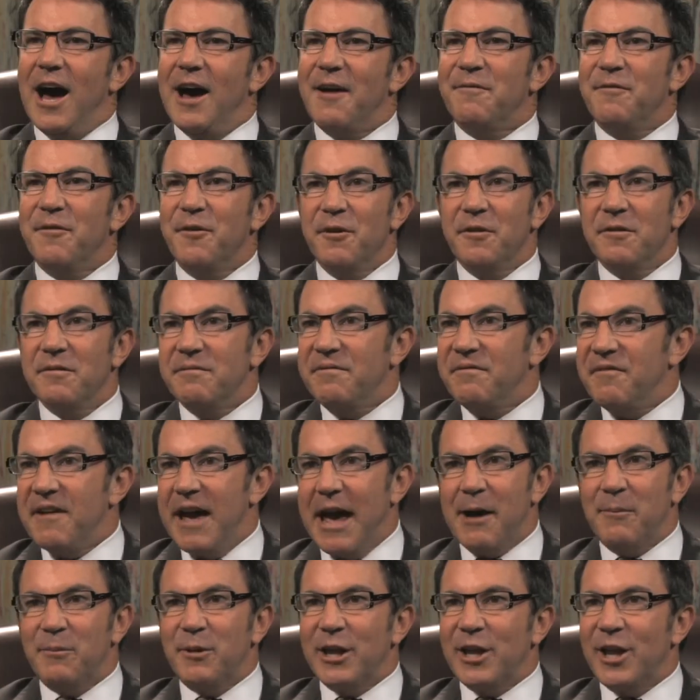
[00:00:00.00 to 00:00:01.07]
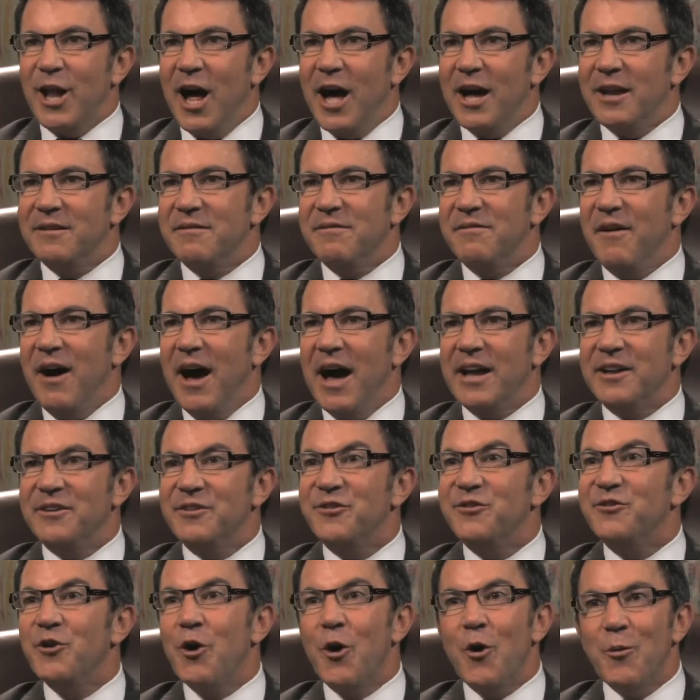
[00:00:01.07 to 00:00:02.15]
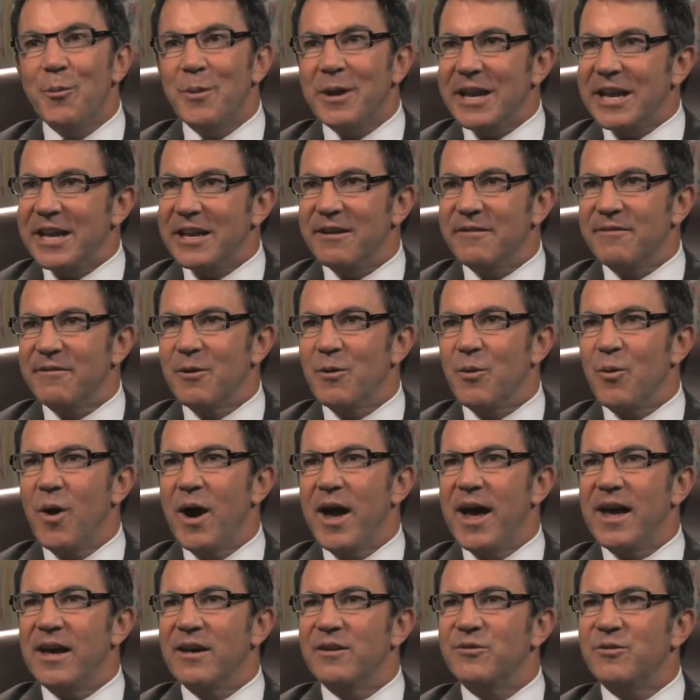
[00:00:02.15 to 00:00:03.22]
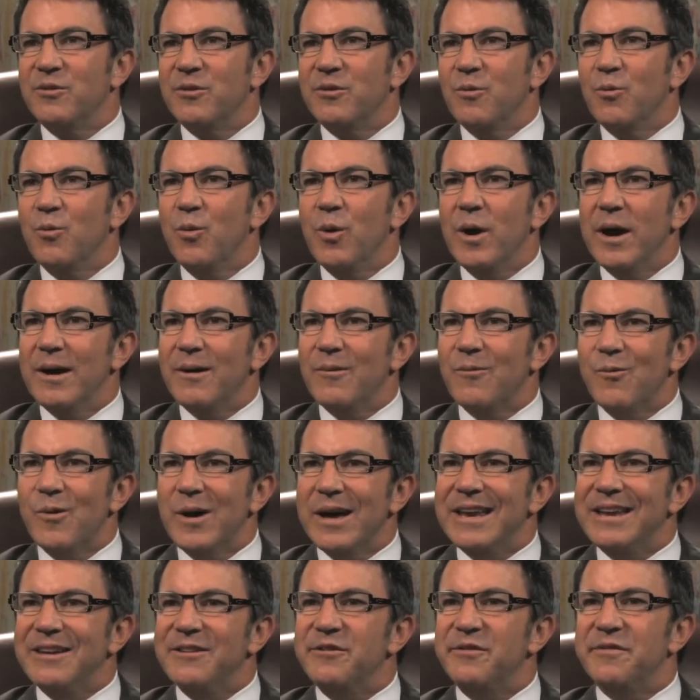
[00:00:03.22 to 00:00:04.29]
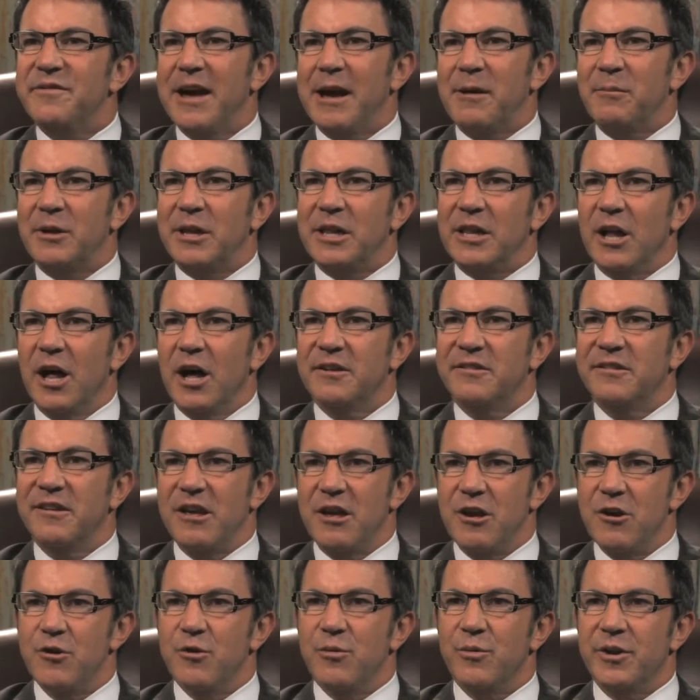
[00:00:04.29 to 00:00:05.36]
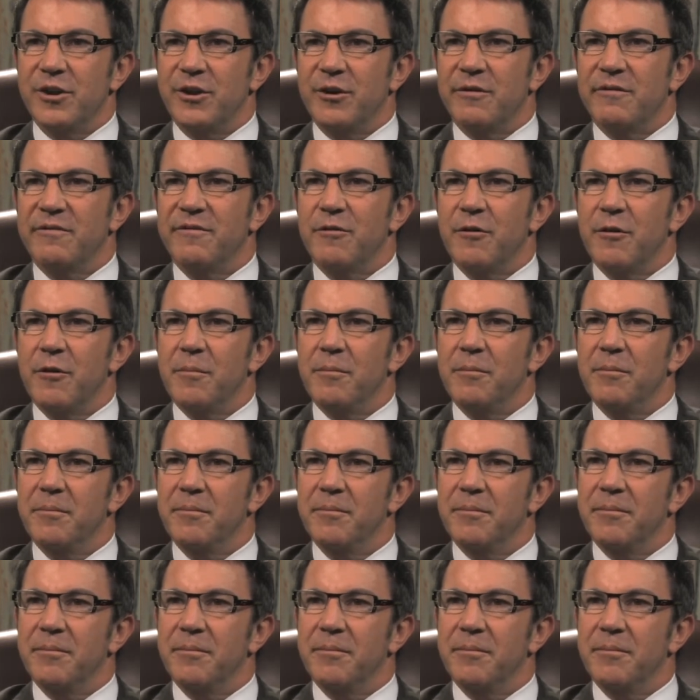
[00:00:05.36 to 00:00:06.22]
I've heard family law defined so many different ways. What what is family law to you and your firm?